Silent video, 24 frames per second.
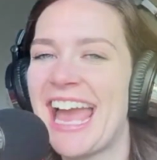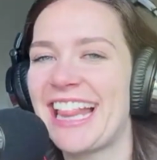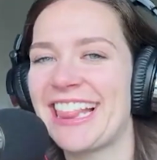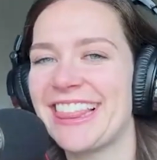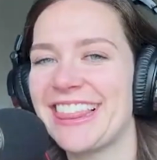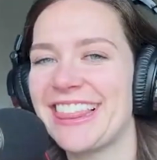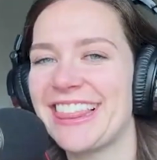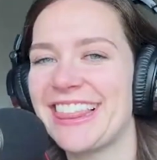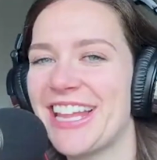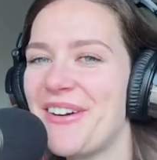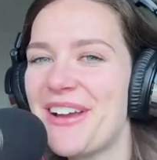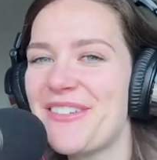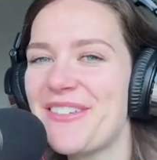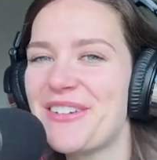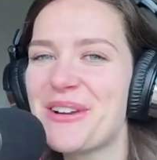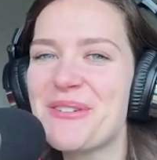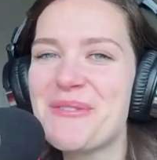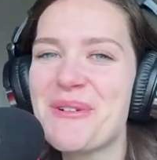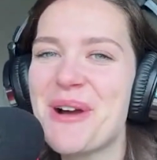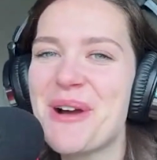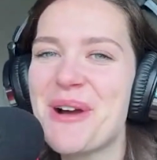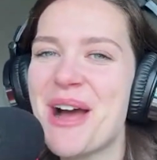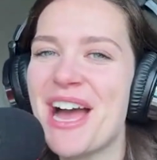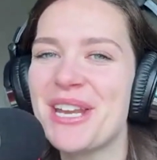Hello,
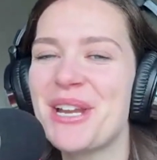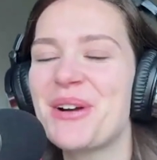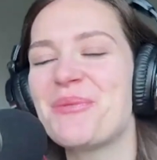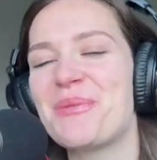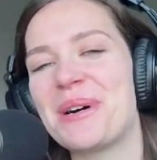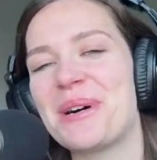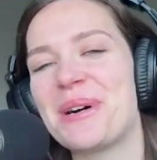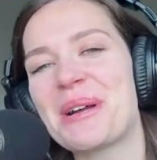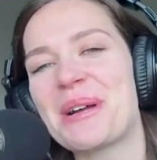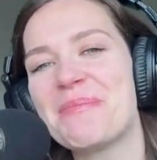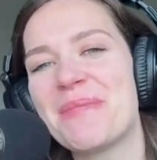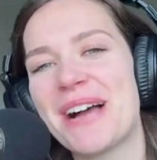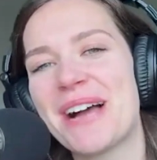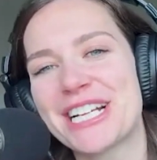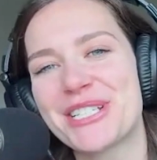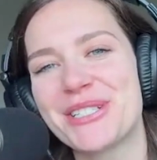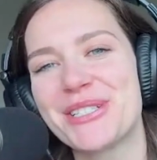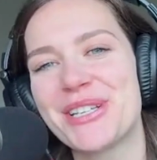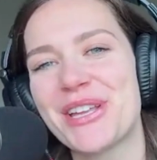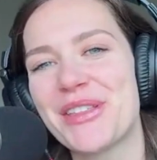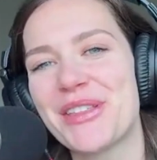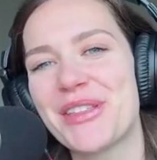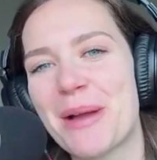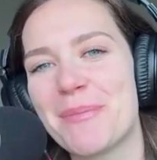everyone. Welcome back
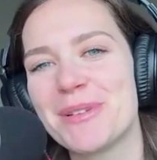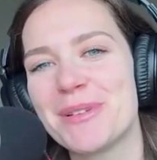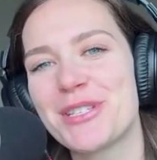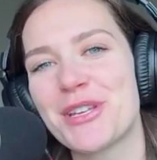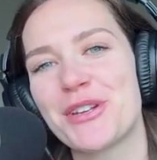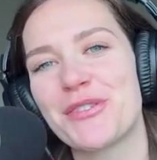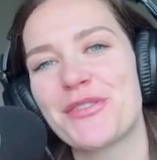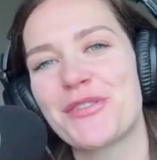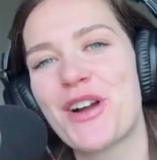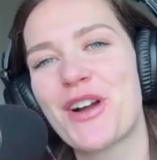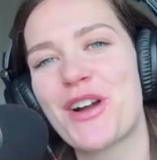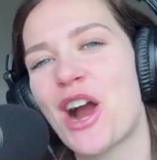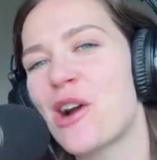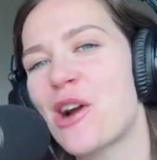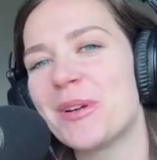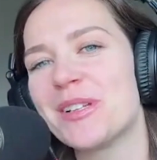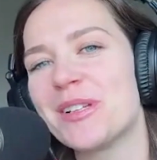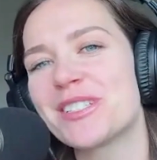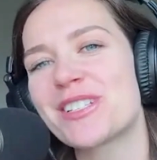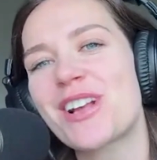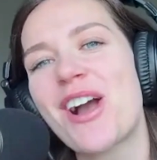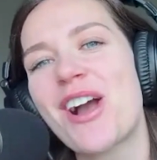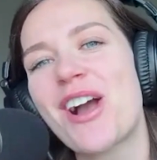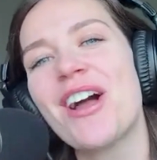to another episode of
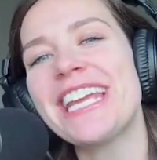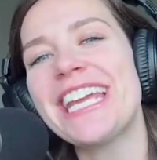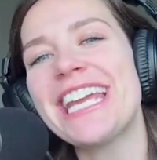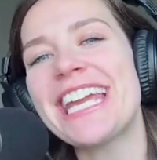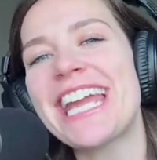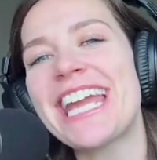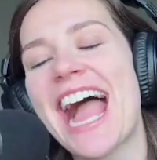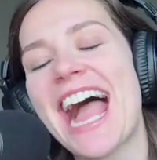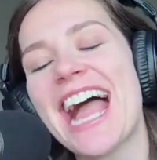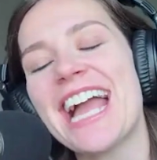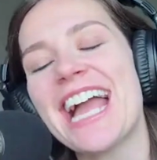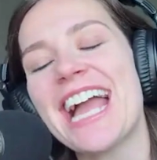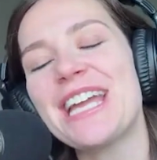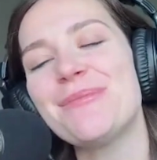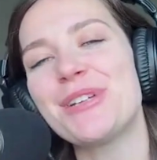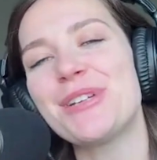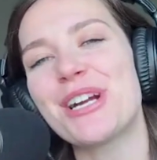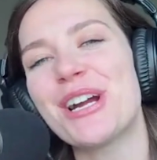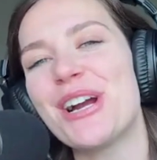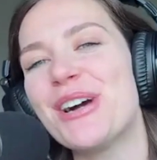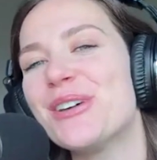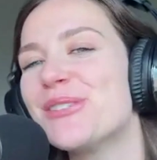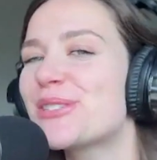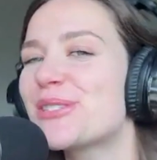Karma's Calling. I am
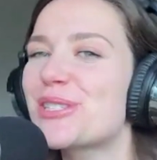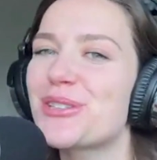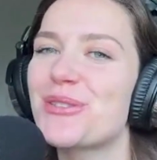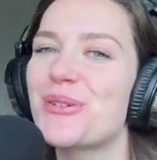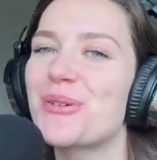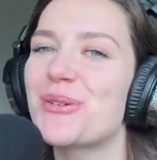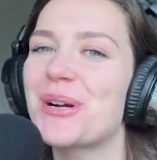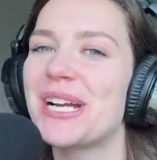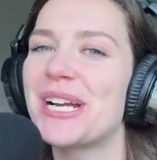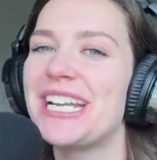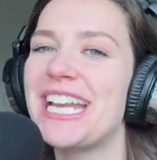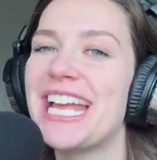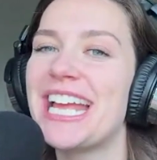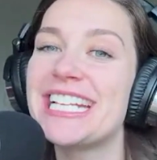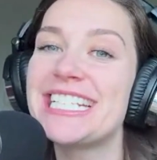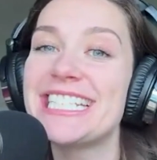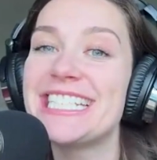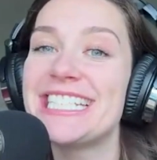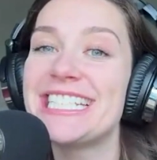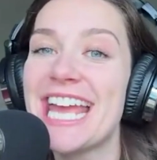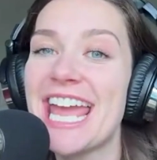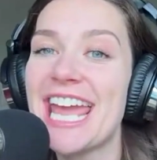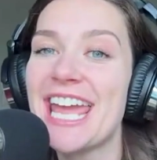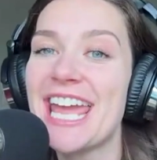your host, Lauren, and
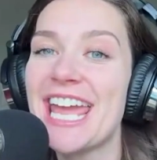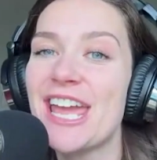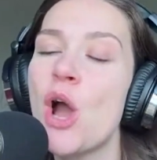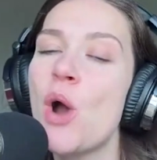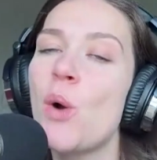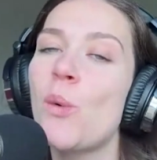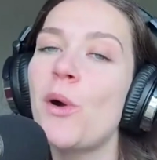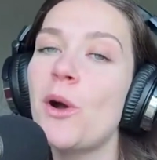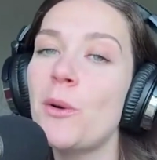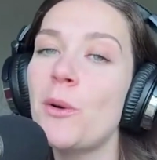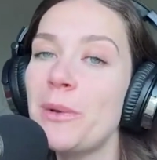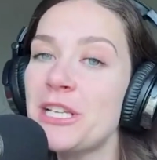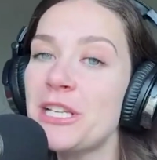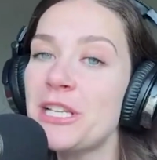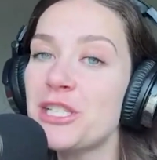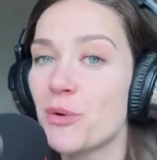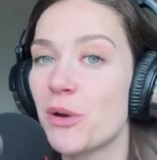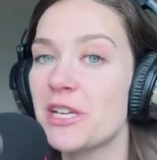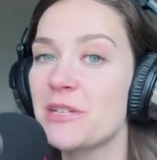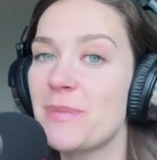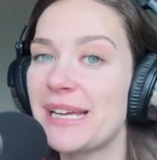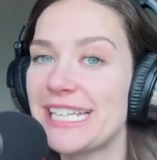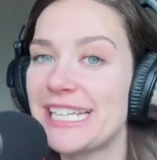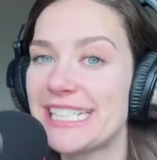today we'll be
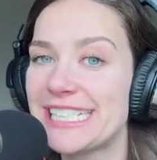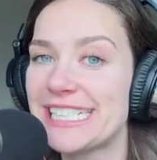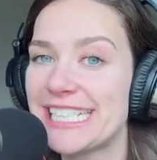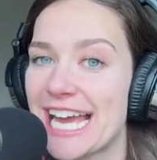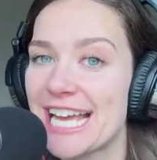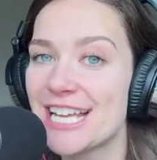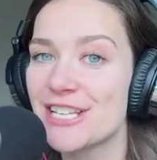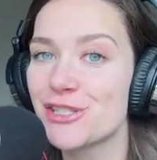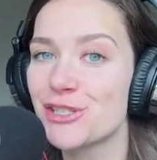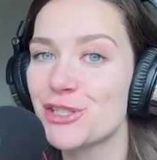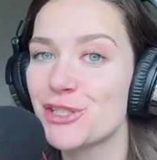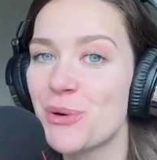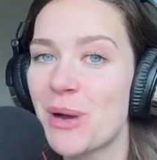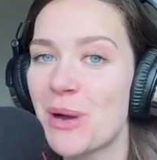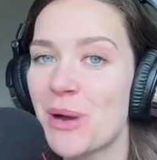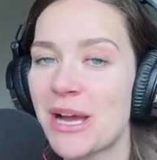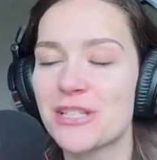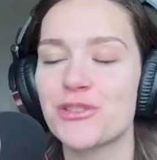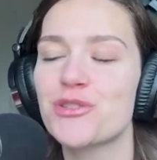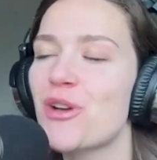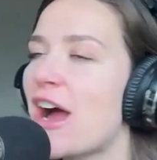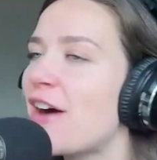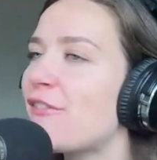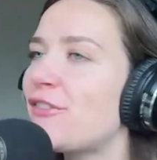joined by a guest who
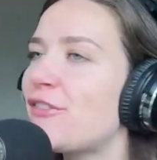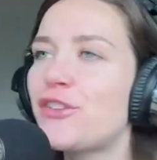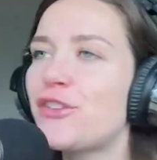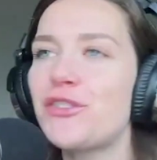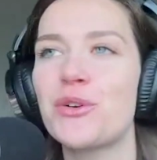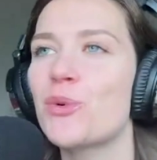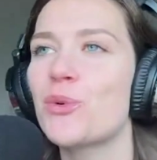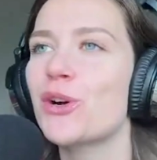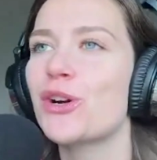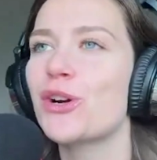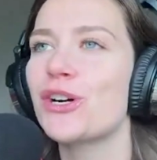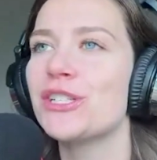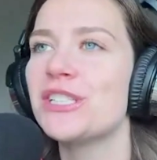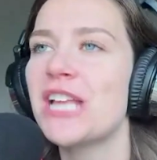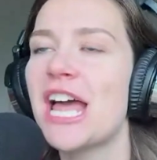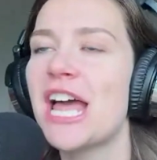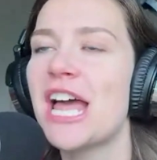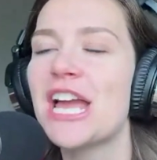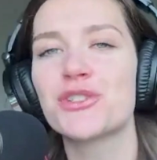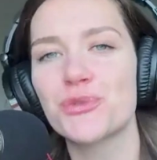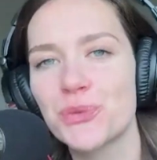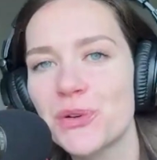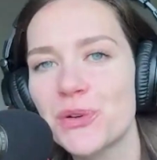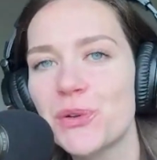has traveled the world
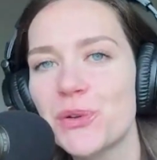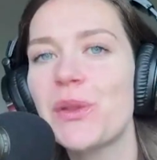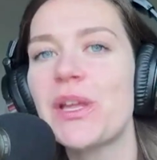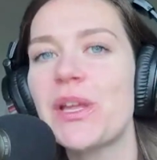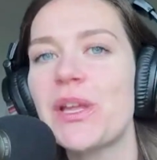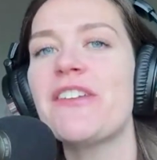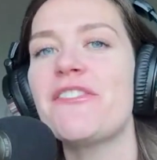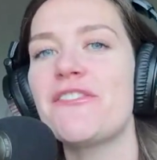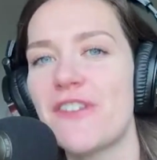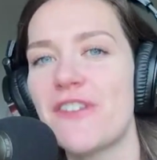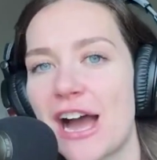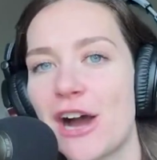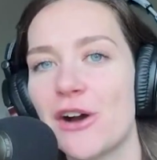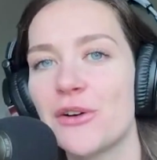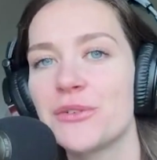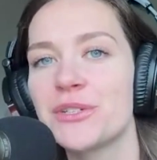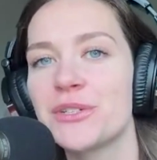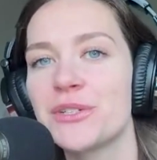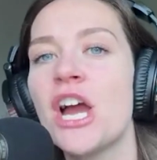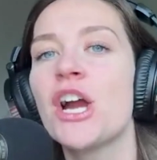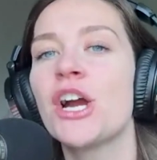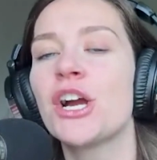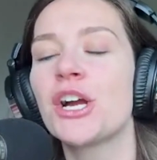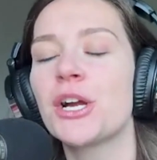and truly
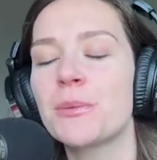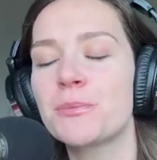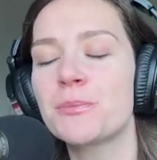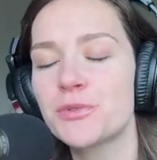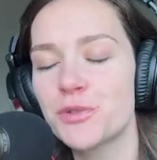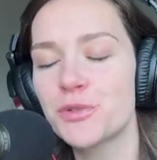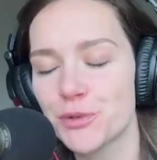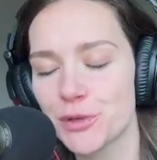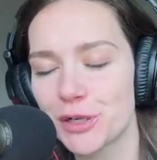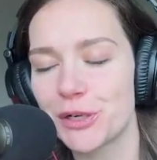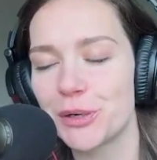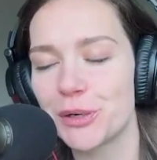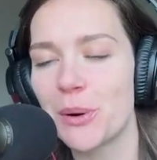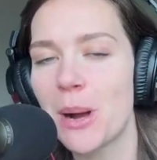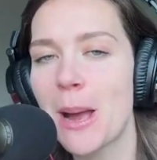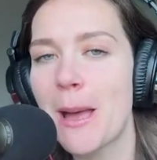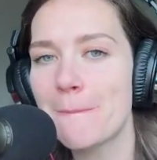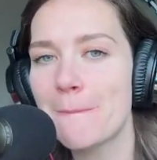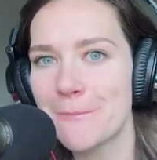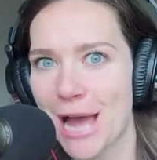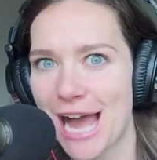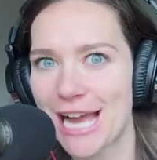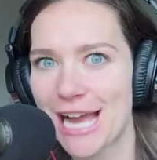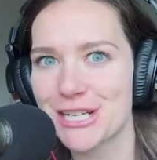found her true
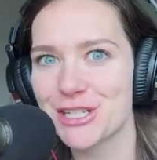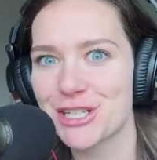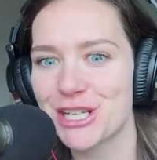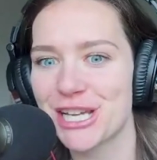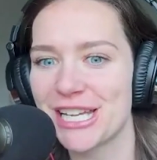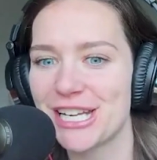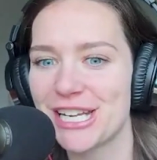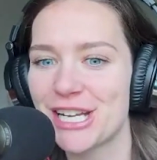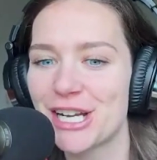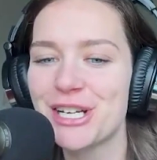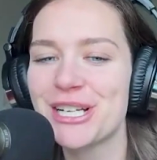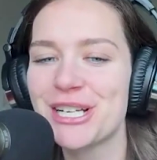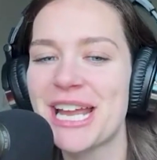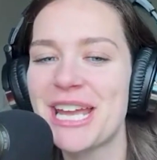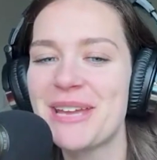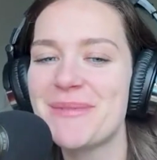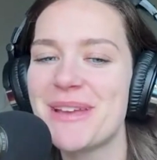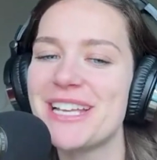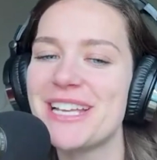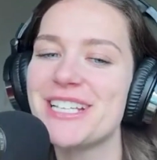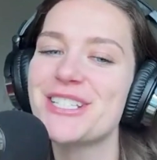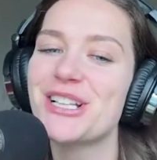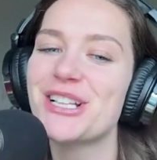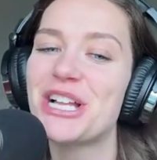passion. Her name
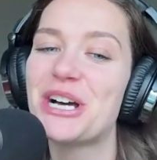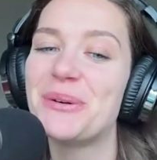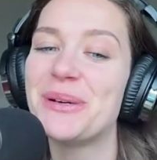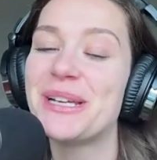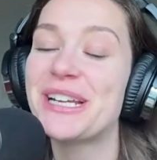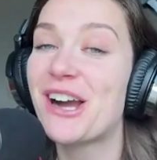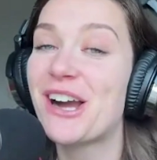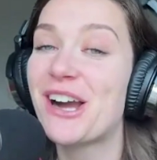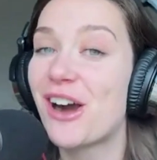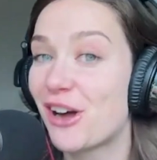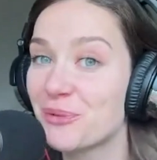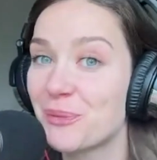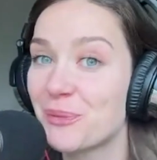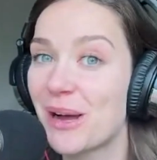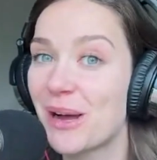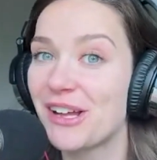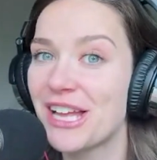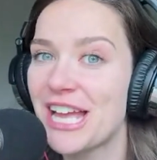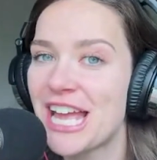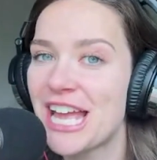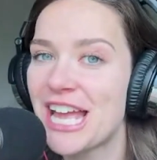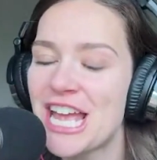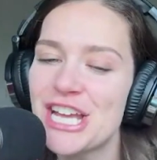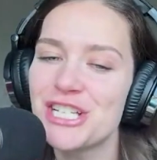is Chloe Caldwell.